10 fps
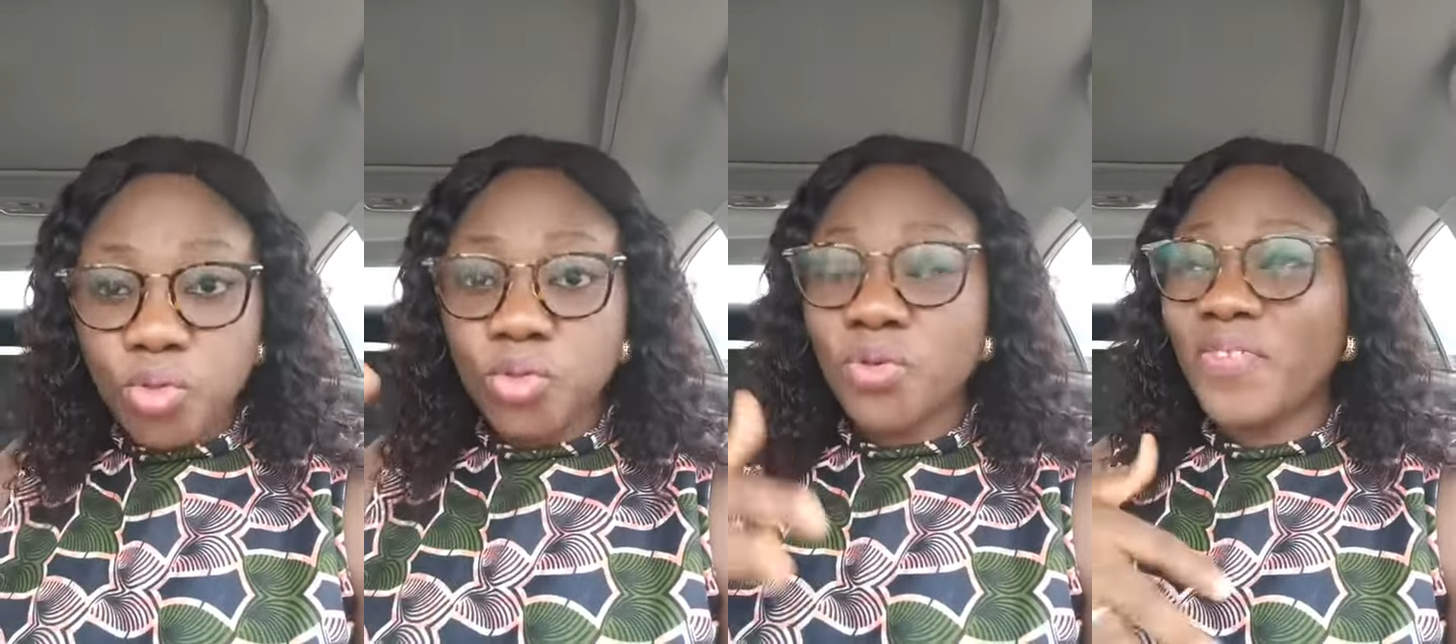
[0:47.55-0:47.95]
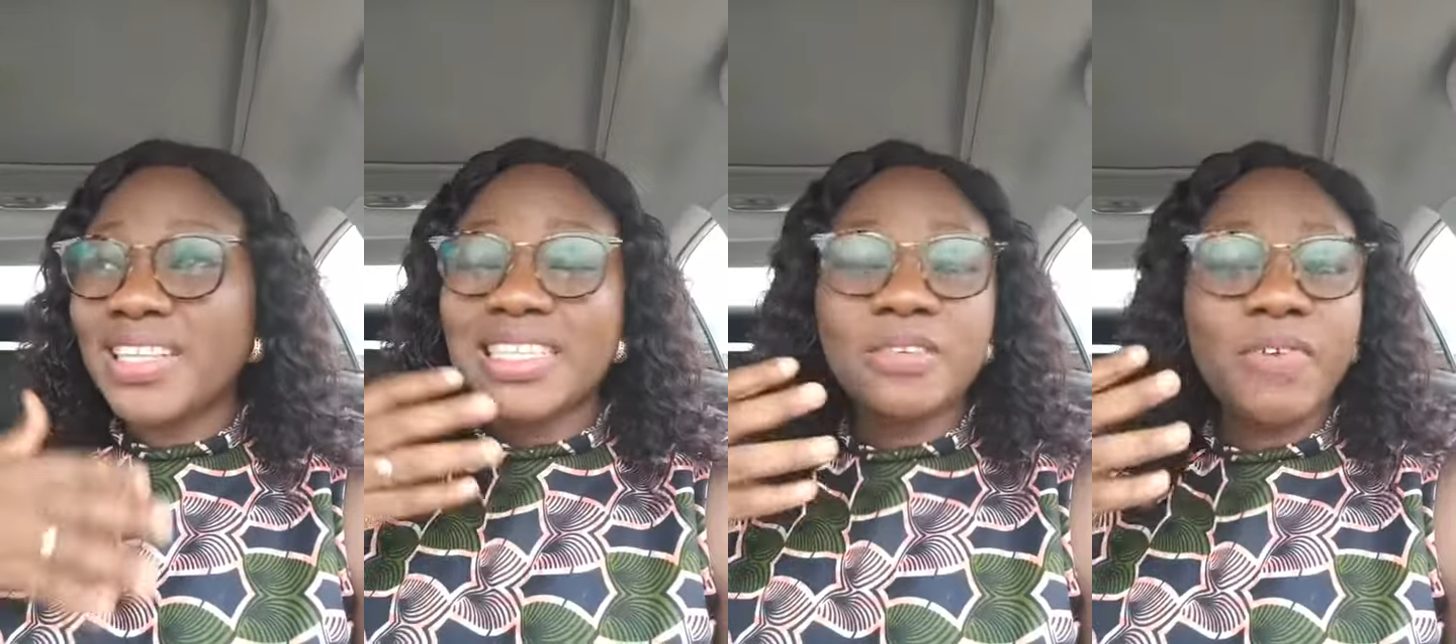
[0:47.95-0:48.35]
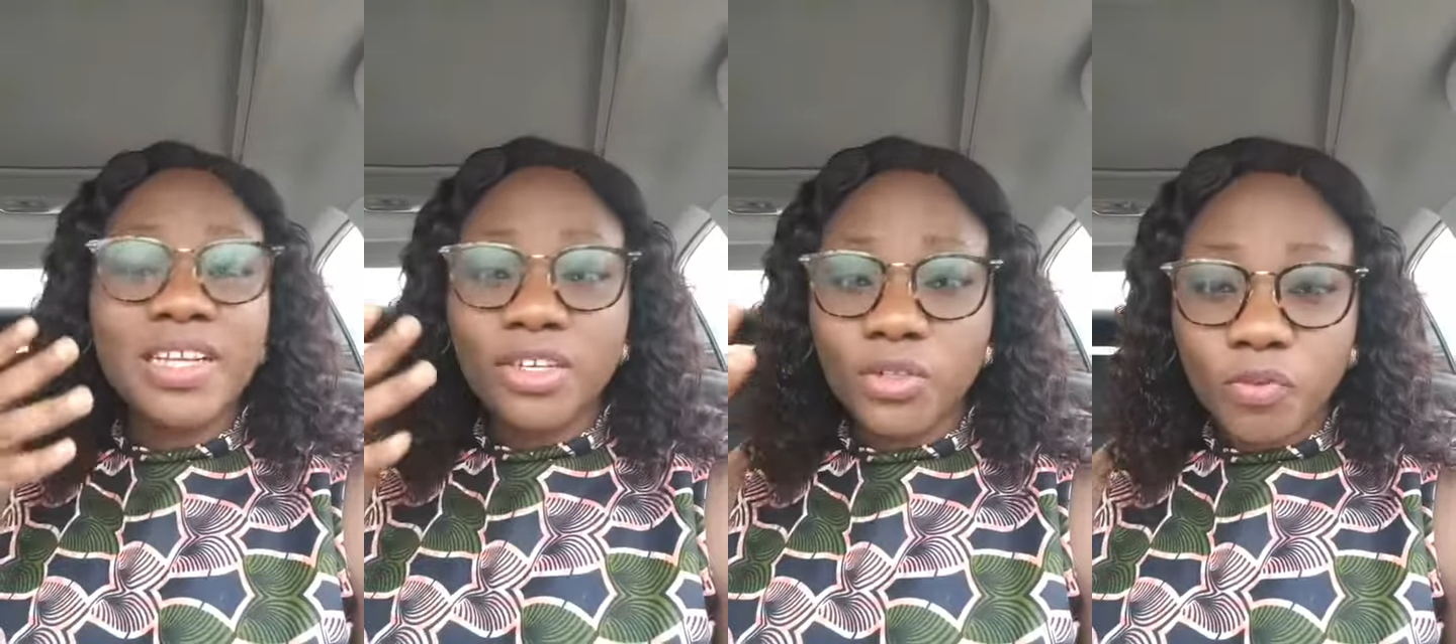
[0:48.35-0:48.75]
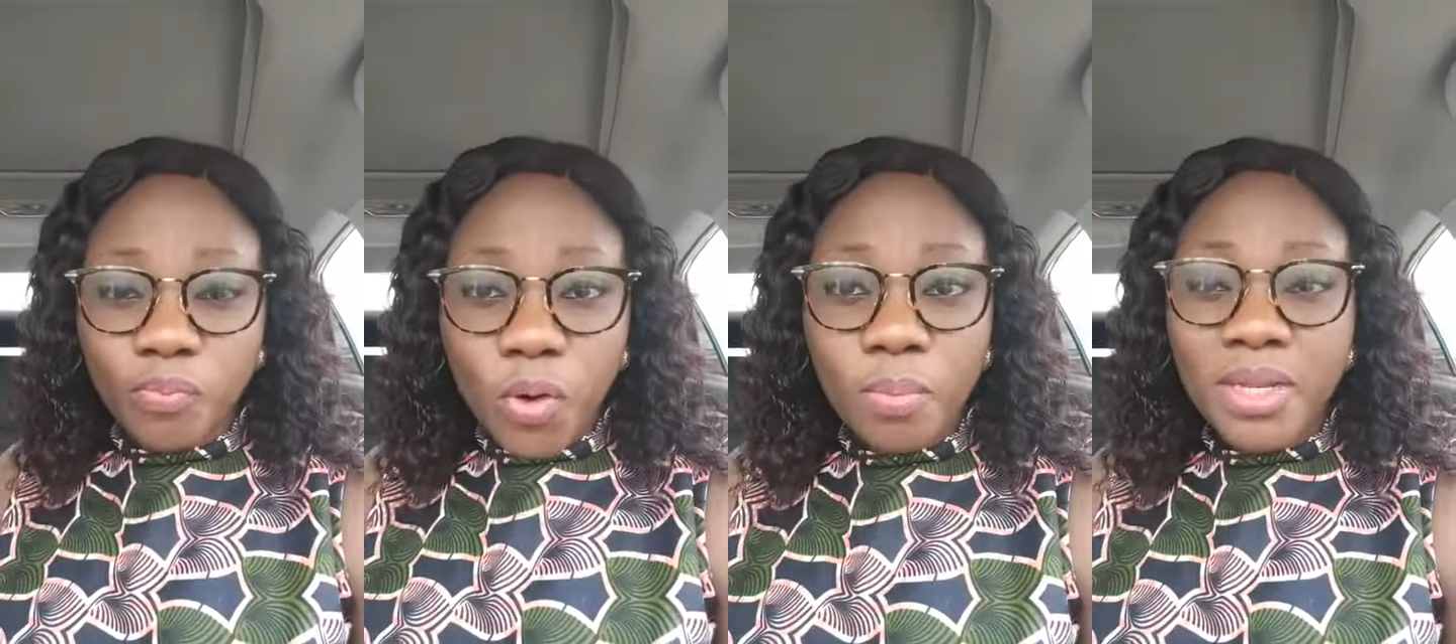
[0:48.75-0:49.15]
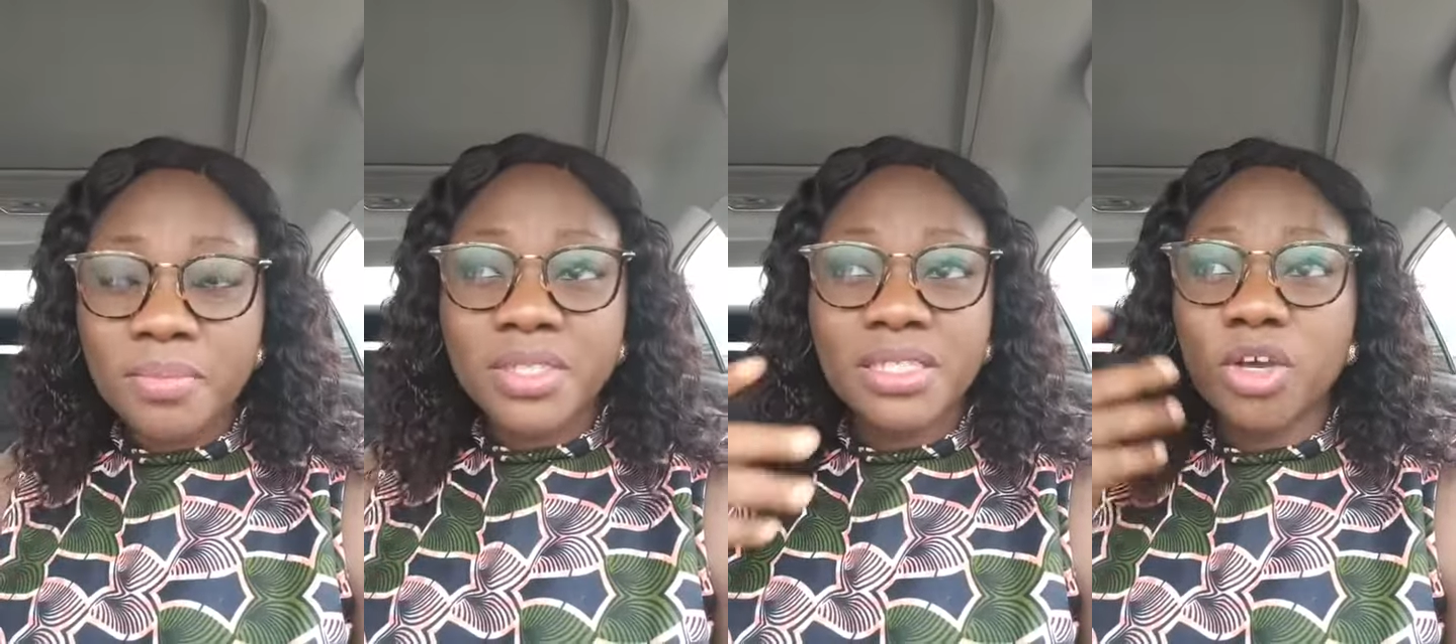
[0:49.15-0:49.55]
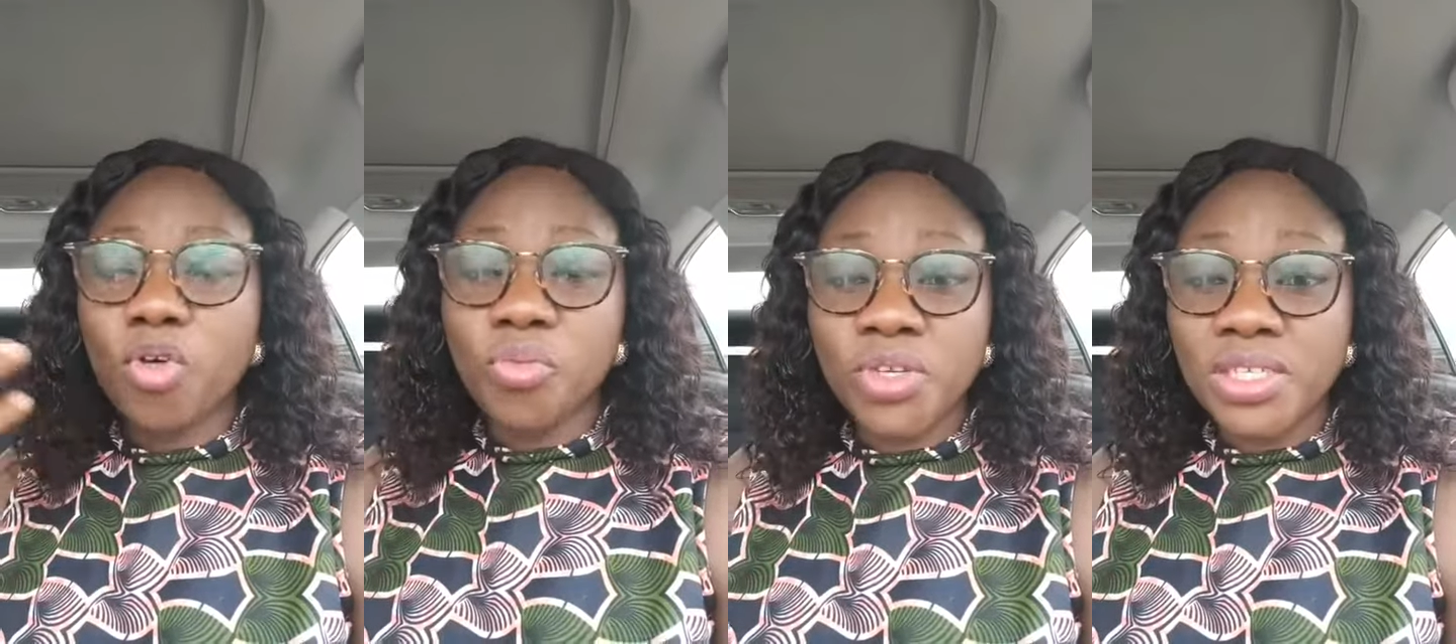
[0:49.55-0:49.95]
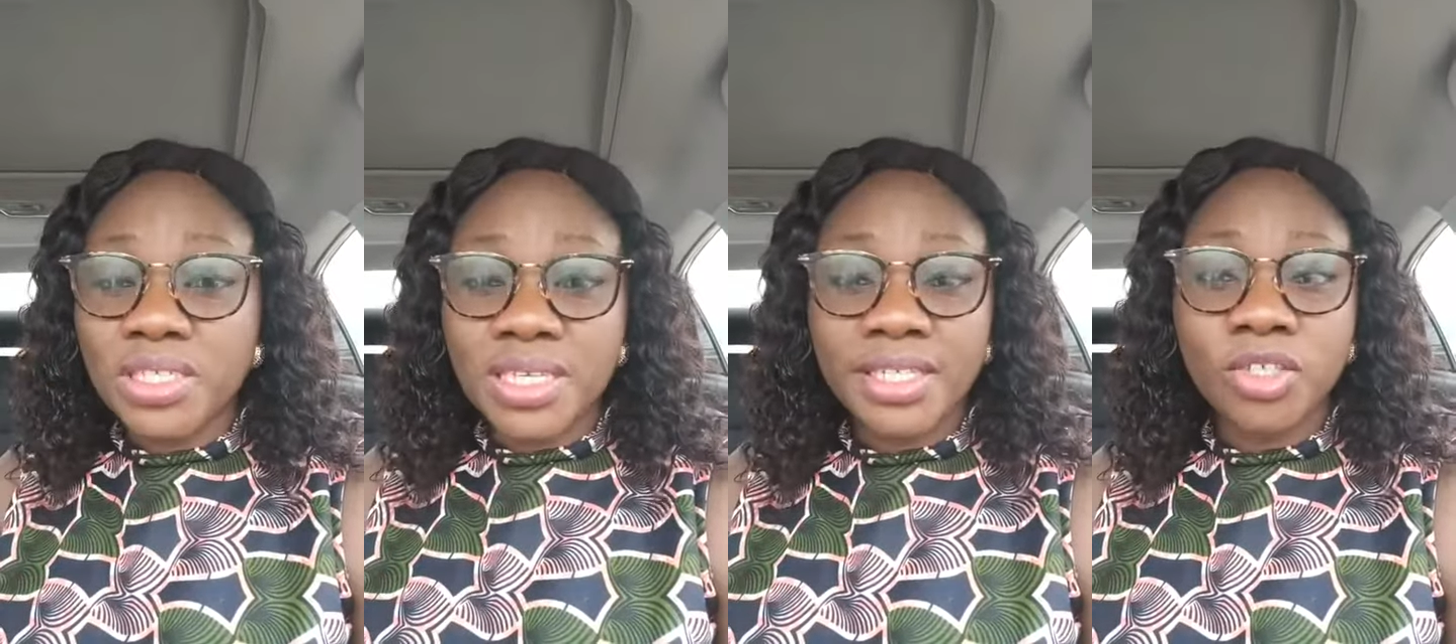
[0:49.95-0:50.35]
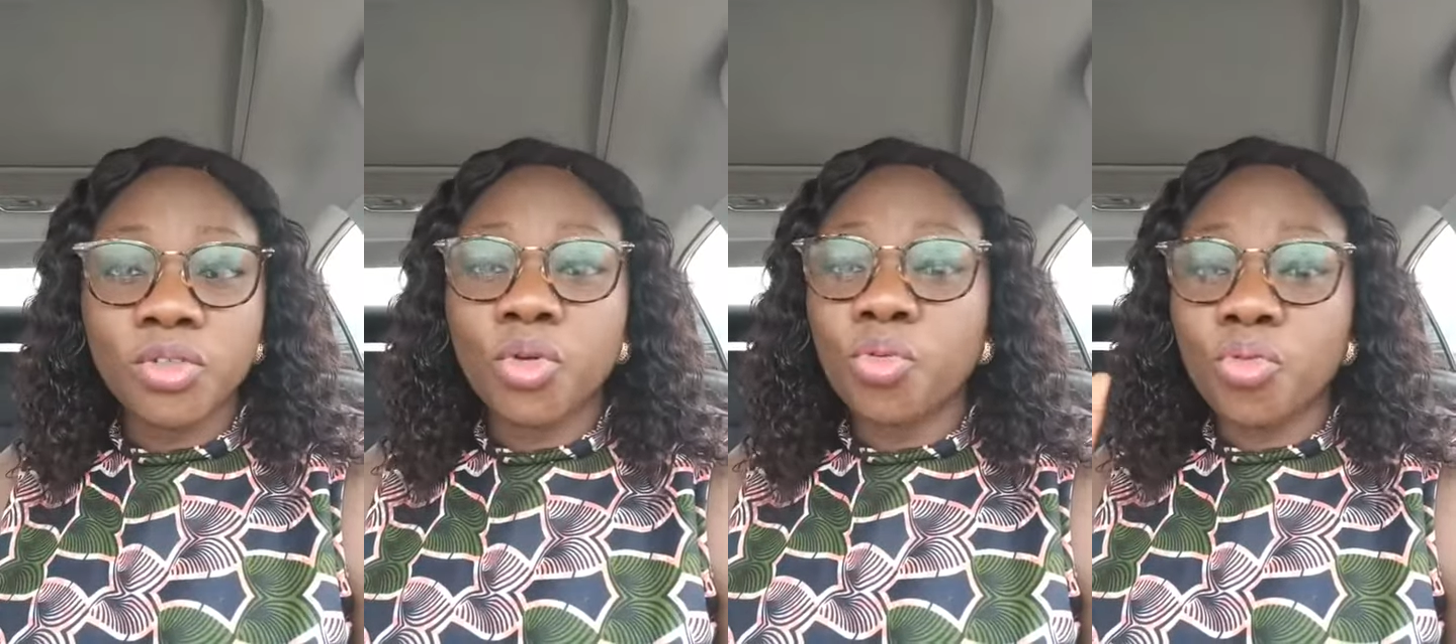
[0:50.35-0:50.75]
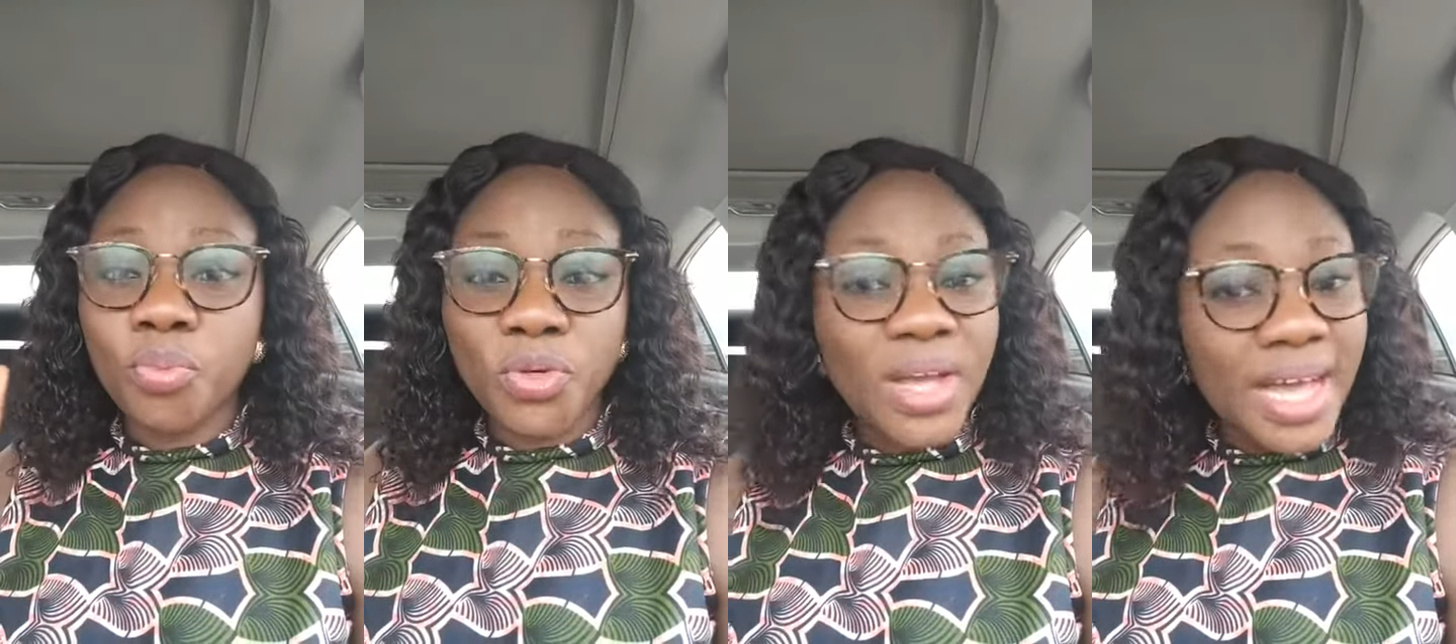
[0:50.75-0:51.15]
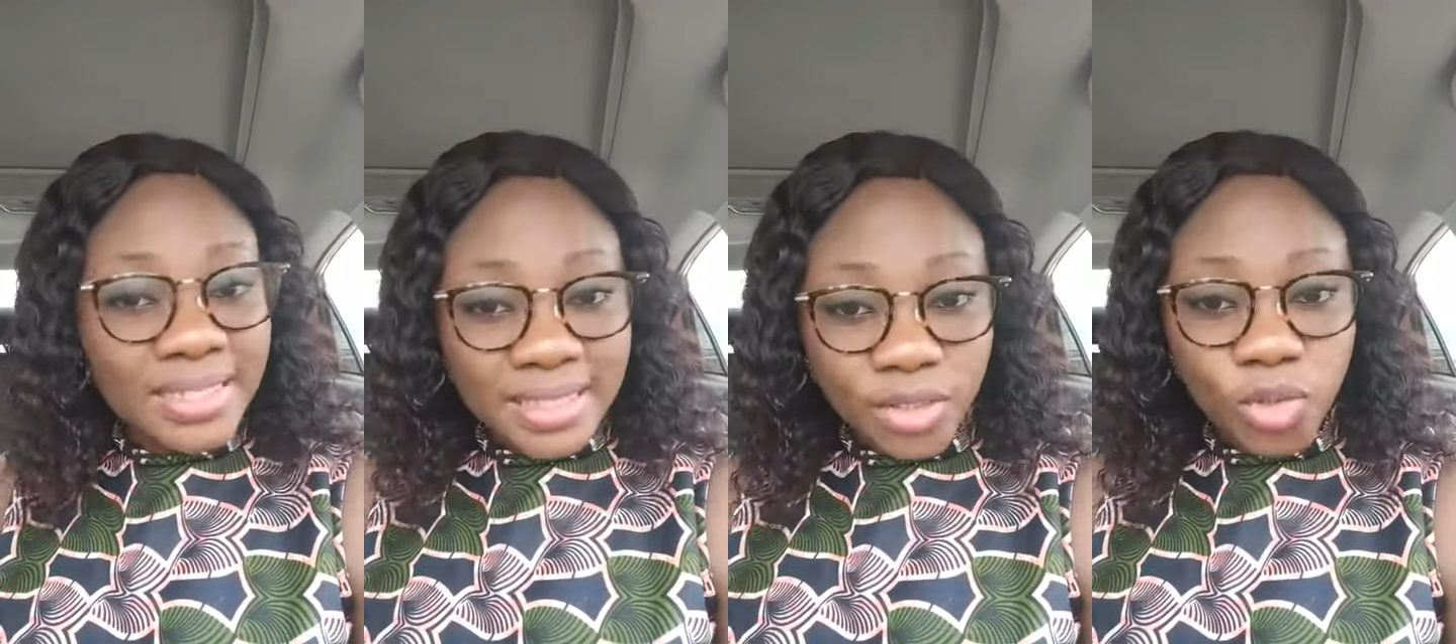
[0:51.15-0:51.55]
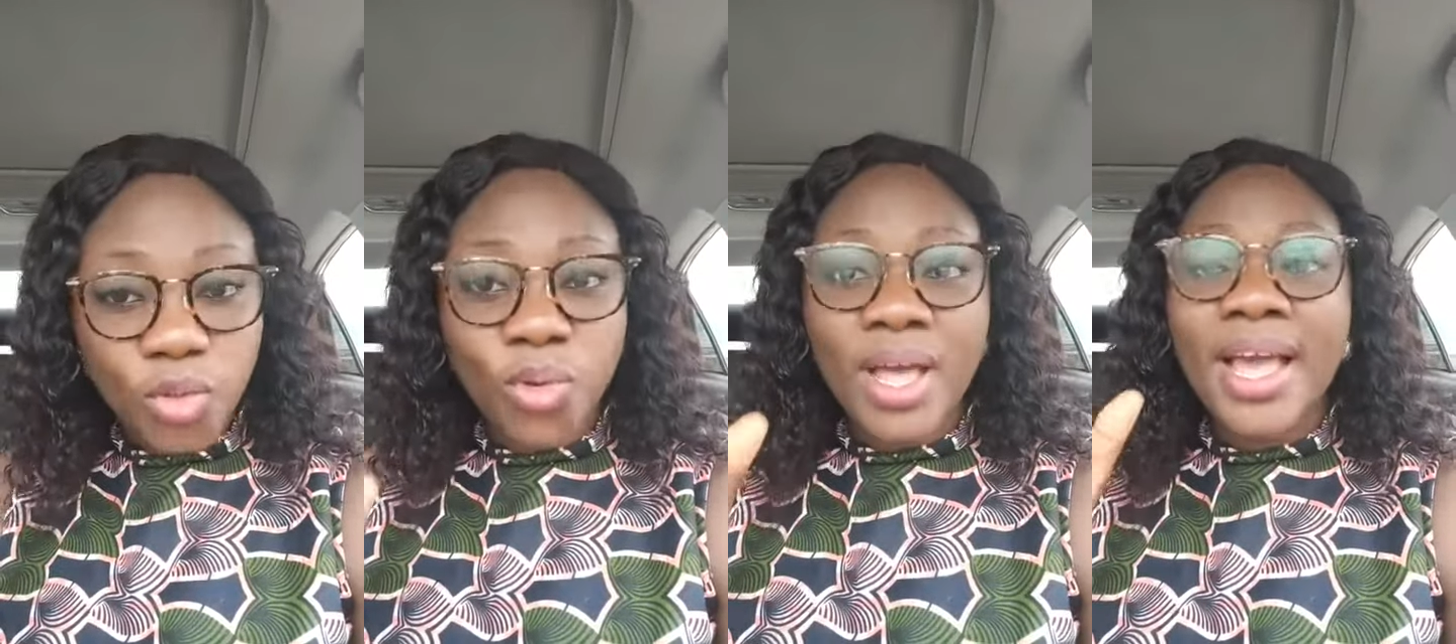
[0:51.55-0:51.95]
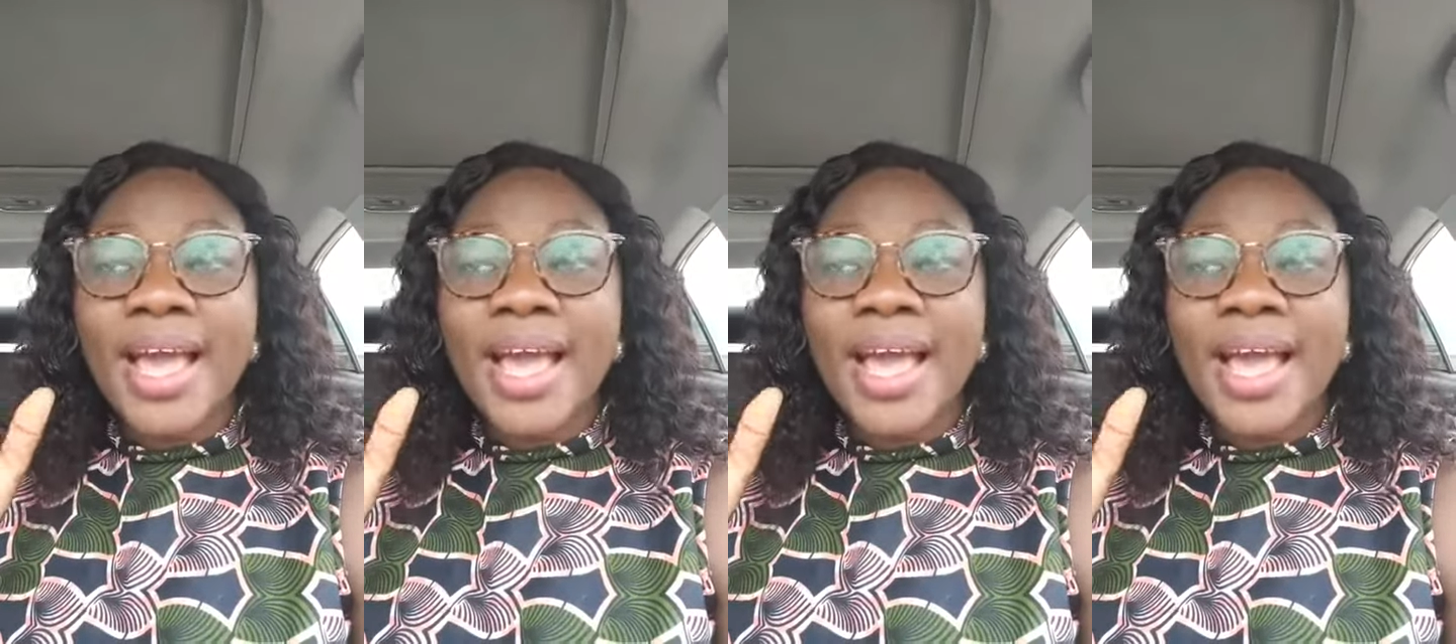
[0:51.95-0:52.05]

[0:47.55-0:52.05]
You've identified a lot of problems in the communities or the group you cater to,